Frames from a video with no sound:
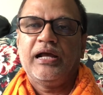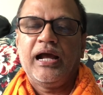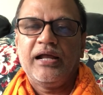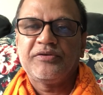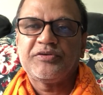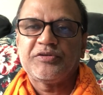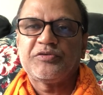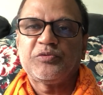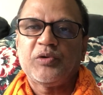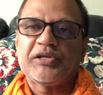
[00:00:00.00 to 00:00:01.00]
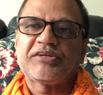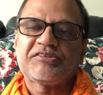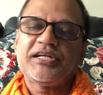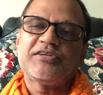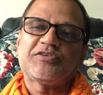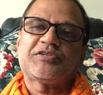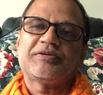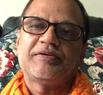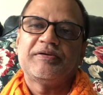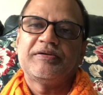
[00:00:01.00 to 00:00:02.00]
and to what extent
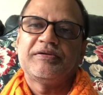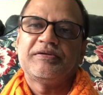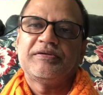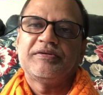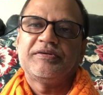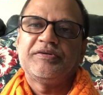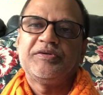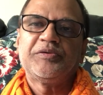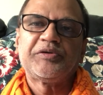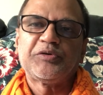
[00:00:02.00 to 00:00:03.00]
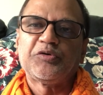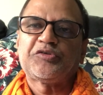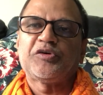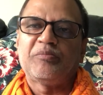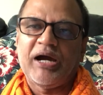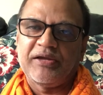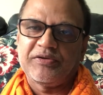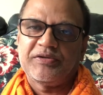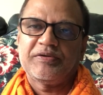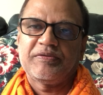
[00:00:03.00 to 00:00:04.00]
you use your
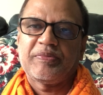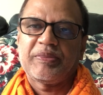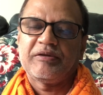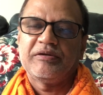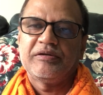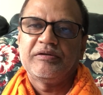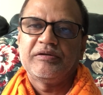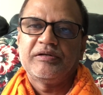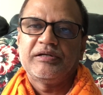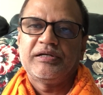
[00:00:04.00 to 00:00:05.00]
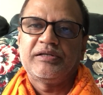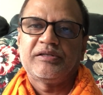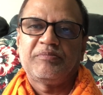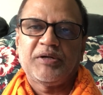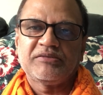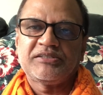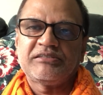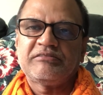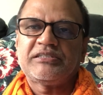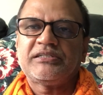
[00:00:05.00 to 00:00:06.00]
mind, in the
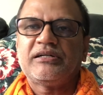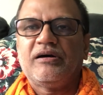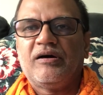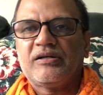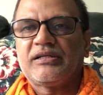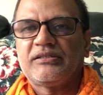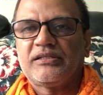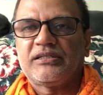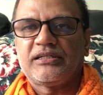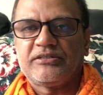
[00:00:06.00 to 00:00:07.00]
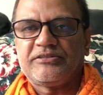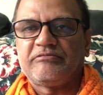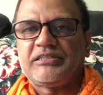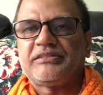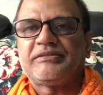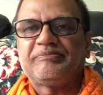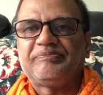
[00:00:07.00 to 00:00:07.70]
positivity or in the negativity.